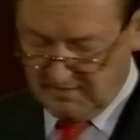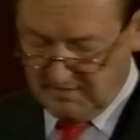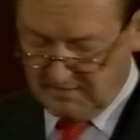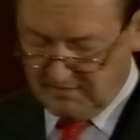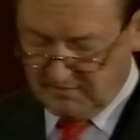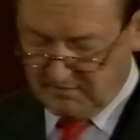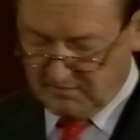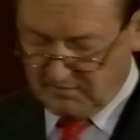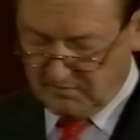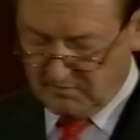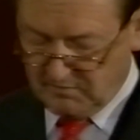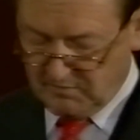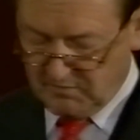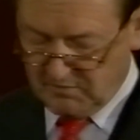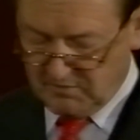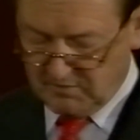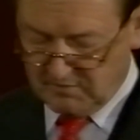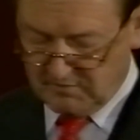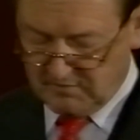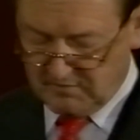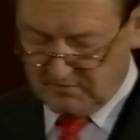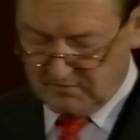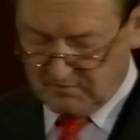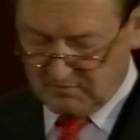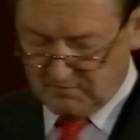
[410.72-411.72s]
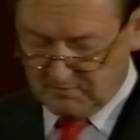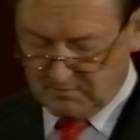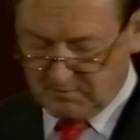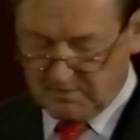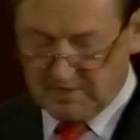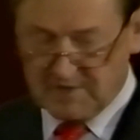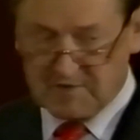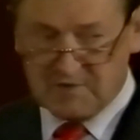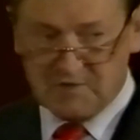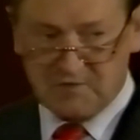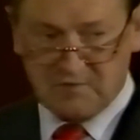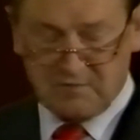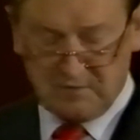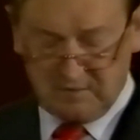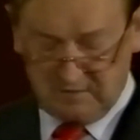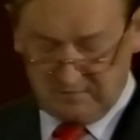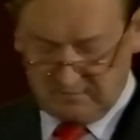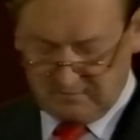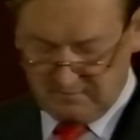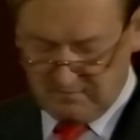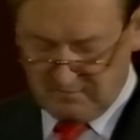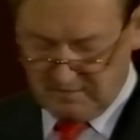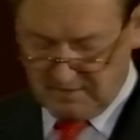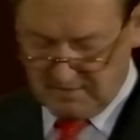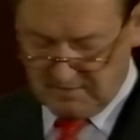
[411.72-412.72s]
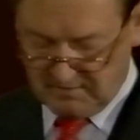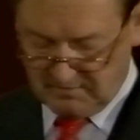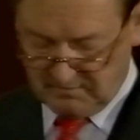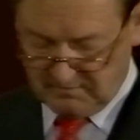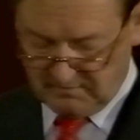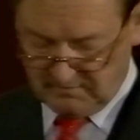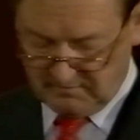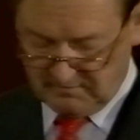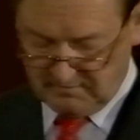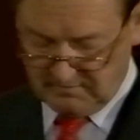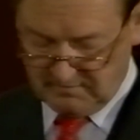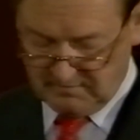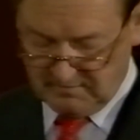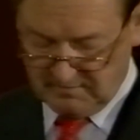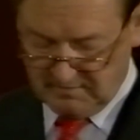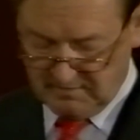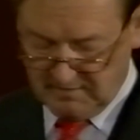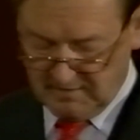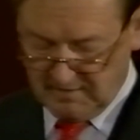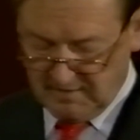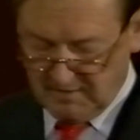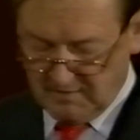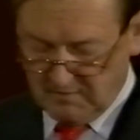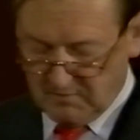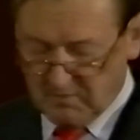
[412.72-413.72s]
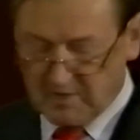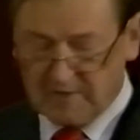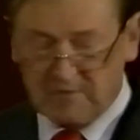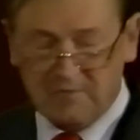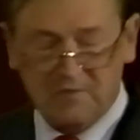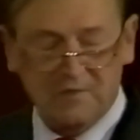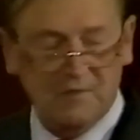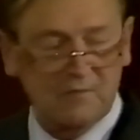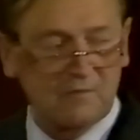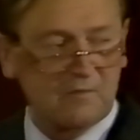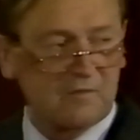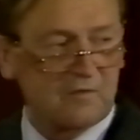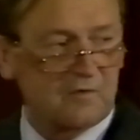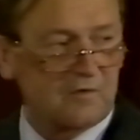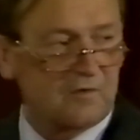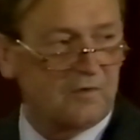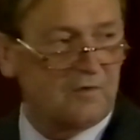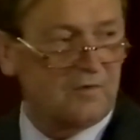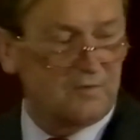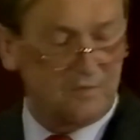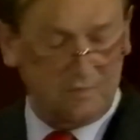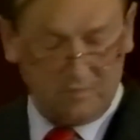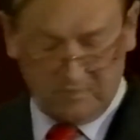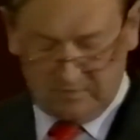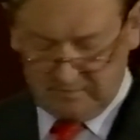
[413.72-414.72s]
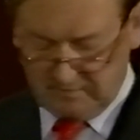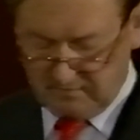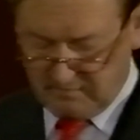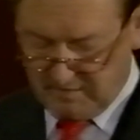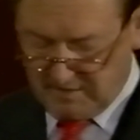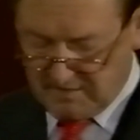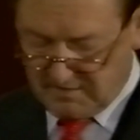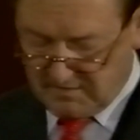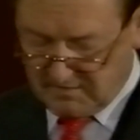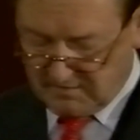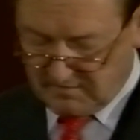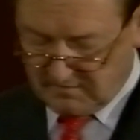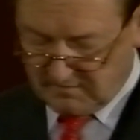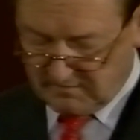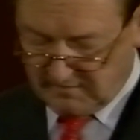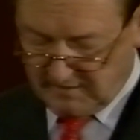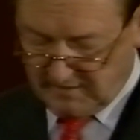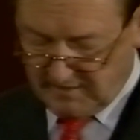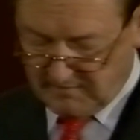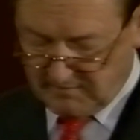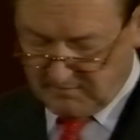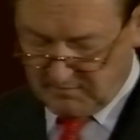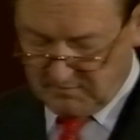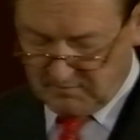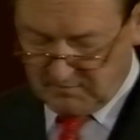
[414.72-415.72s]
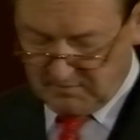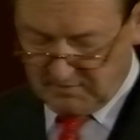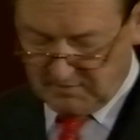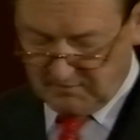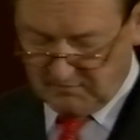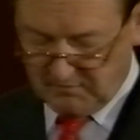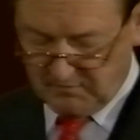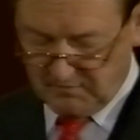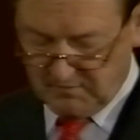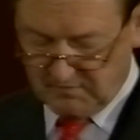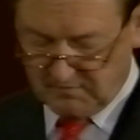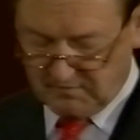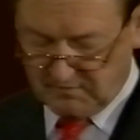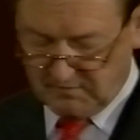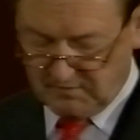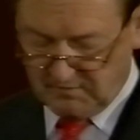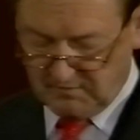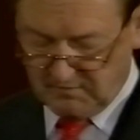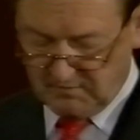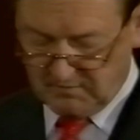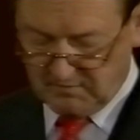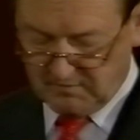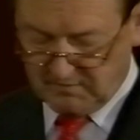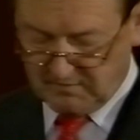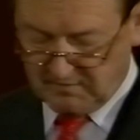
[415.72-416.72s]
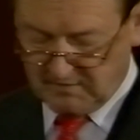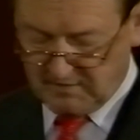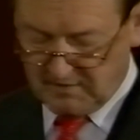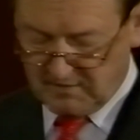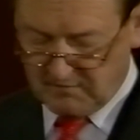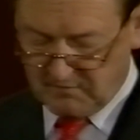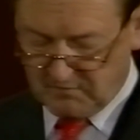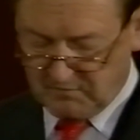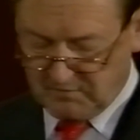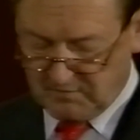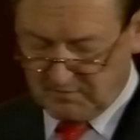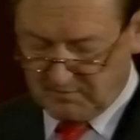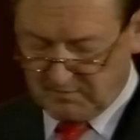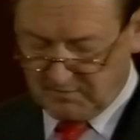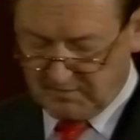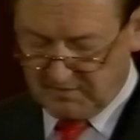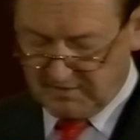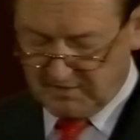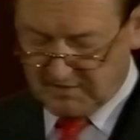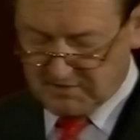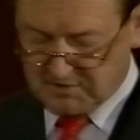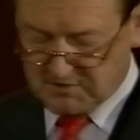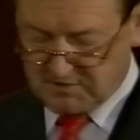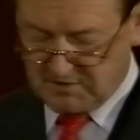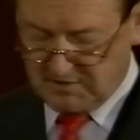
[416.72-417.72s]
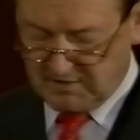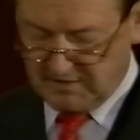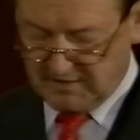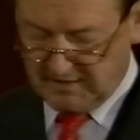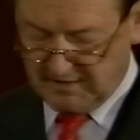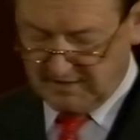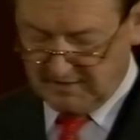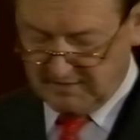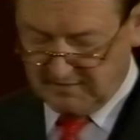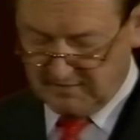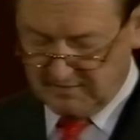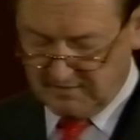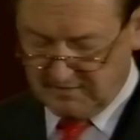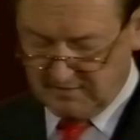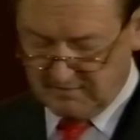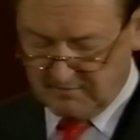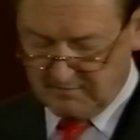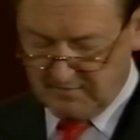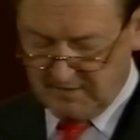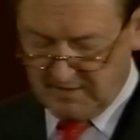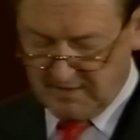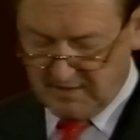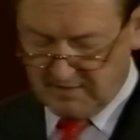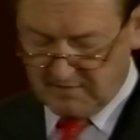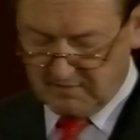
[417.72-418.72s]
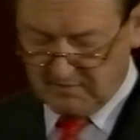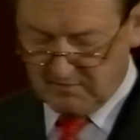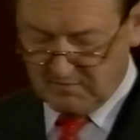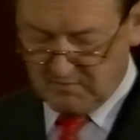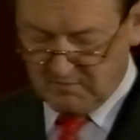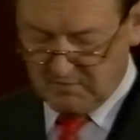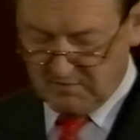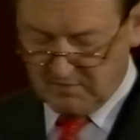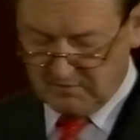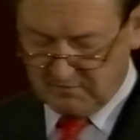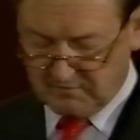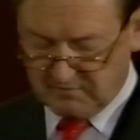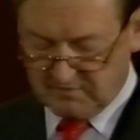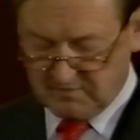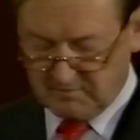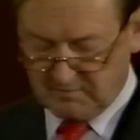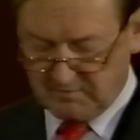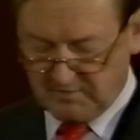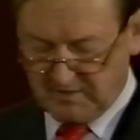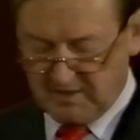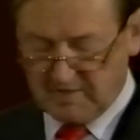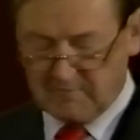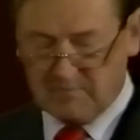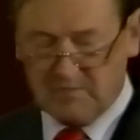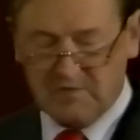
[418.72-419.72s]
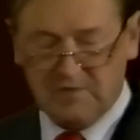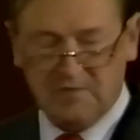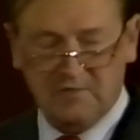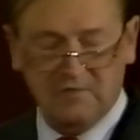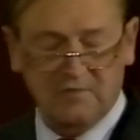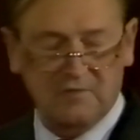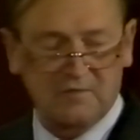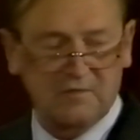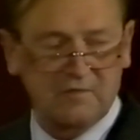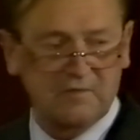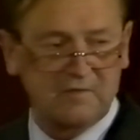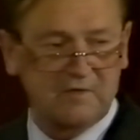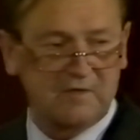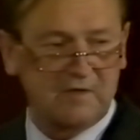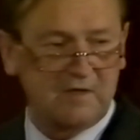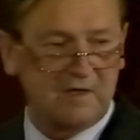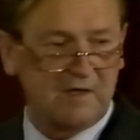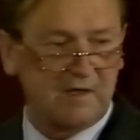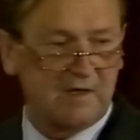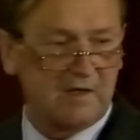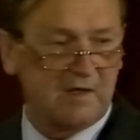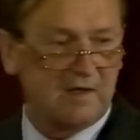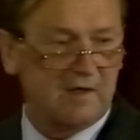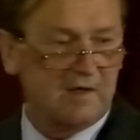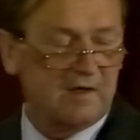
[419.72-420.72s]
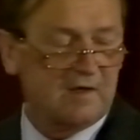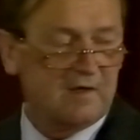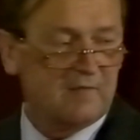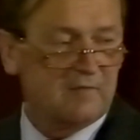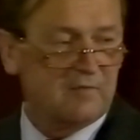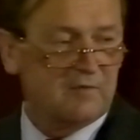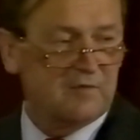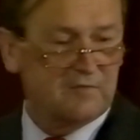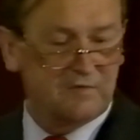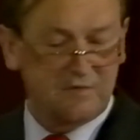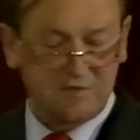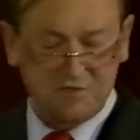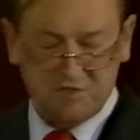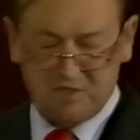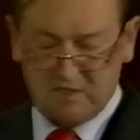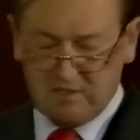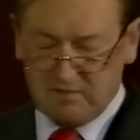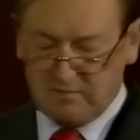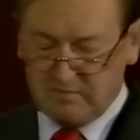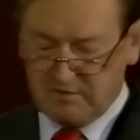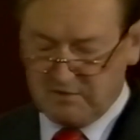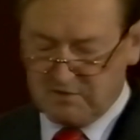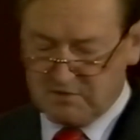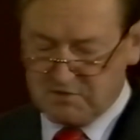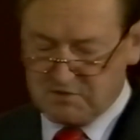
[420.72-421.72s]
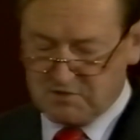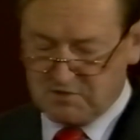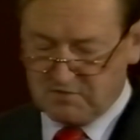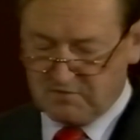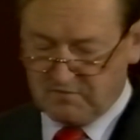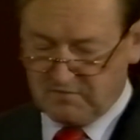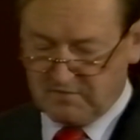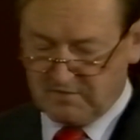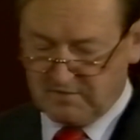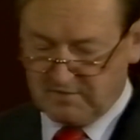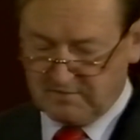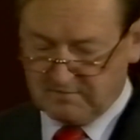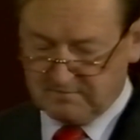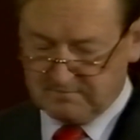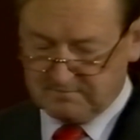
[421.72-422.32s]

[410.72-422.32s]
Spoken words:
The community took pleasure in its growth. One can recall the great excitement when the first Holden came from the production line and the admiring words of the Prime Minister of the day, Mr. J.B. Chifley.